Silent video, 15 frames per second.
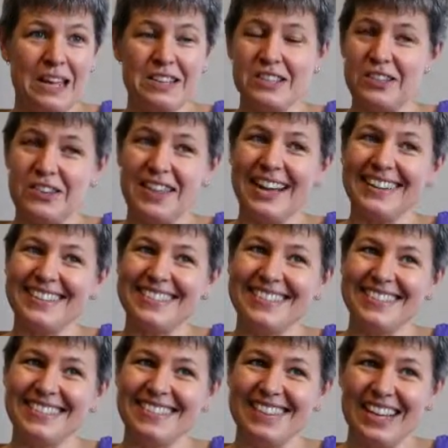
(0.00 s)
So
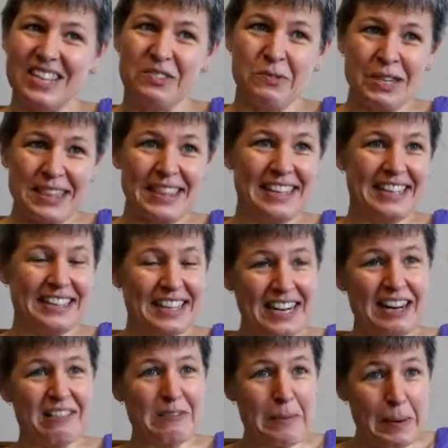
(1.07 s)
that's one thing that
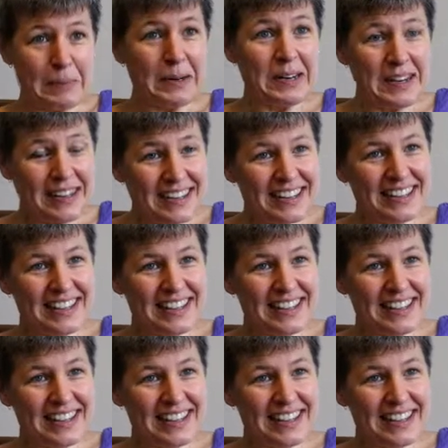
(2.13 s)
I remember.